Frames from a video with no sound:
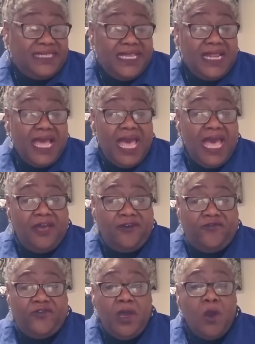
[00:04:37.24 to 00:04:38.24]
and still
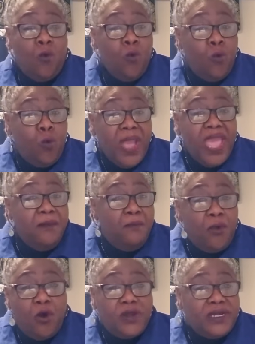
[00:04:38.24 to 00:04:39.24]
have
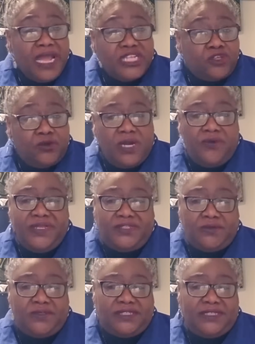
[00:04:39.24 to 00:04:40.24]
way more natural
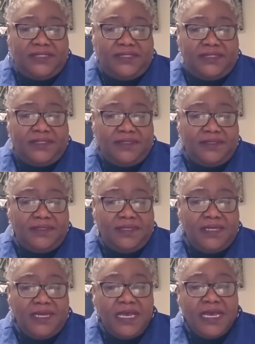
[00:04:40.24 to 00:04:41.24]
resources.
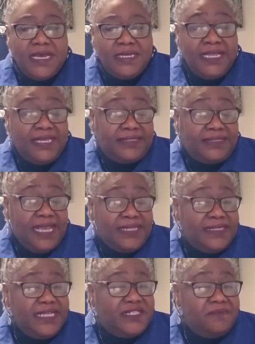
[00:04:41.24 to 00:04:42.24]
They
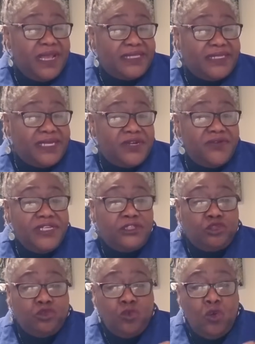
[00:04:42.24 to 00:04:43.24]
sent these
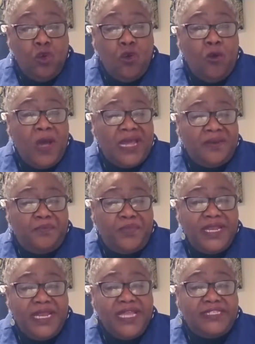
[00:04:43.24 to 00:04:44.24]
mercenaries to go
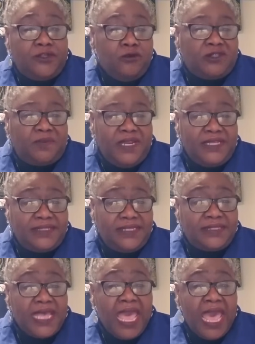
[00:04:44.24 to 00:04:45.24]
and pillage those
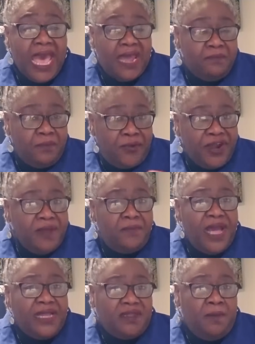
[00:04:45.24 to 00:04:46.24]
places and
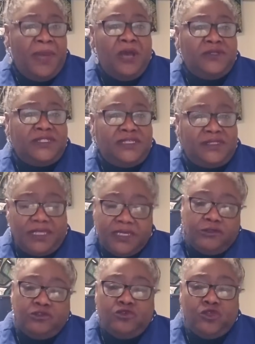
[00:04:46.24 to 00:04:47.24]
bring back the
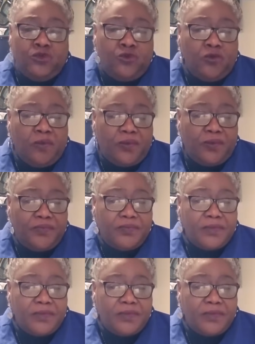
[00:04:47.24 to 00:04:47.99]
bounties to Europe.